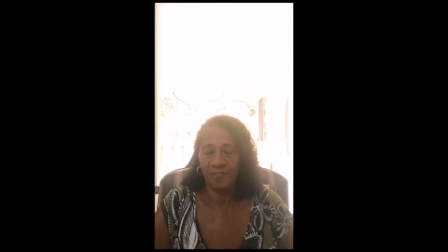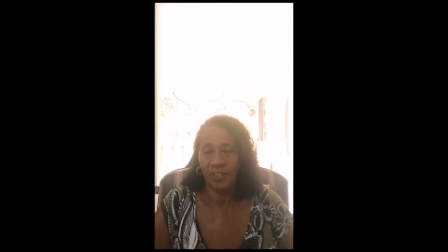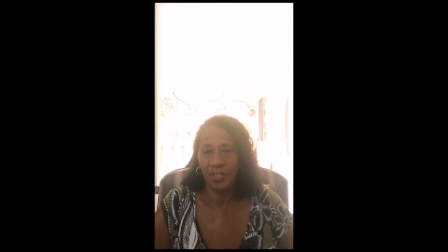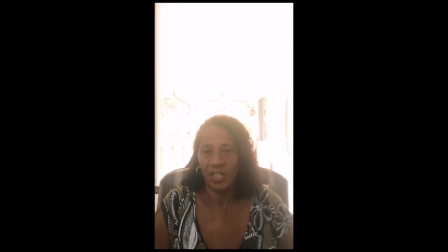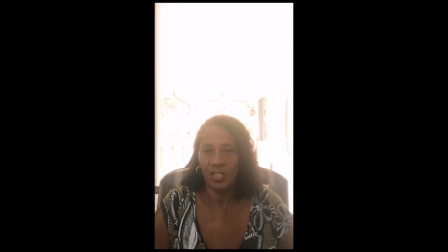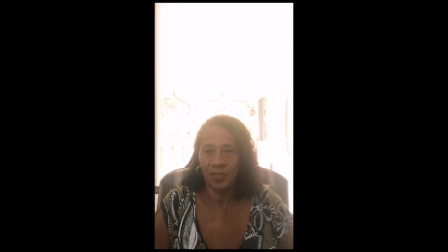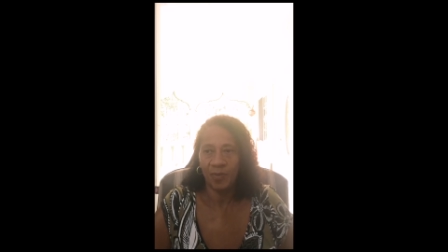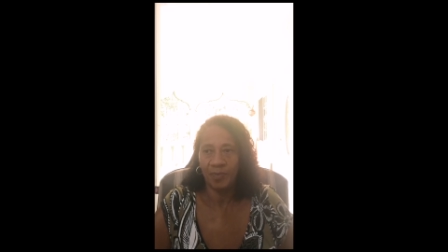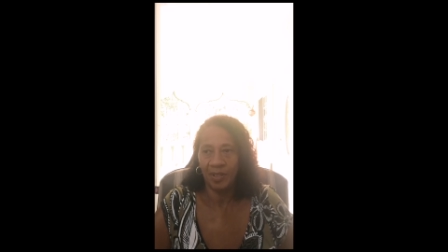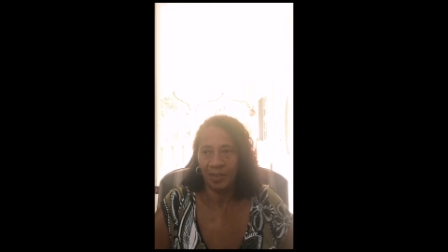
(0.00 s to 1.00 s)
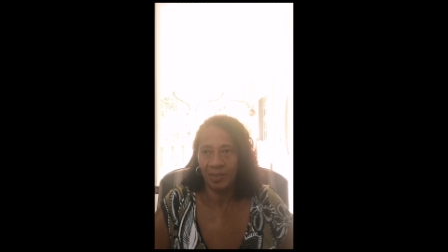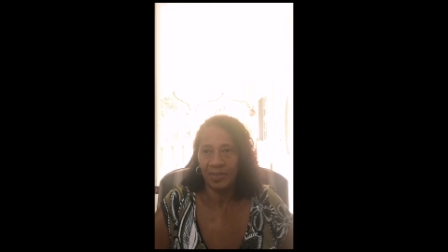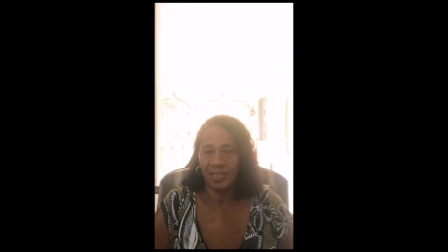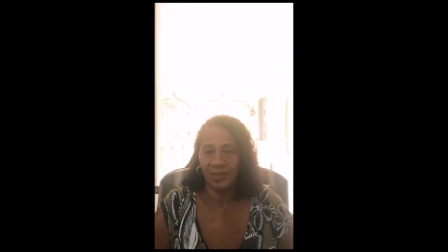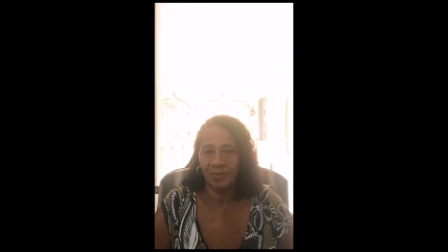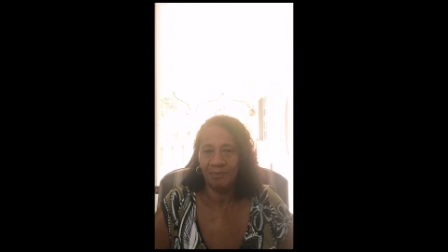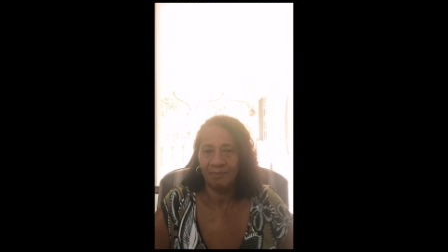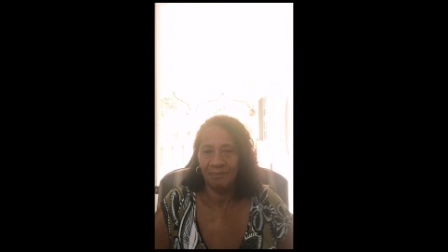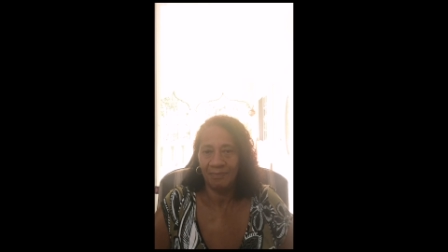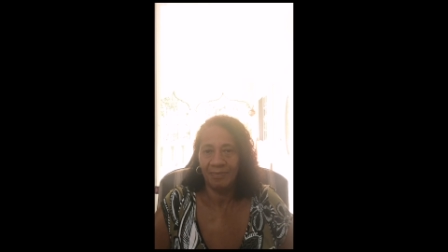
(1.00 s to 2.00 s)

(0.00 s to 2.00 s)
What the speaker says: furniture apart, and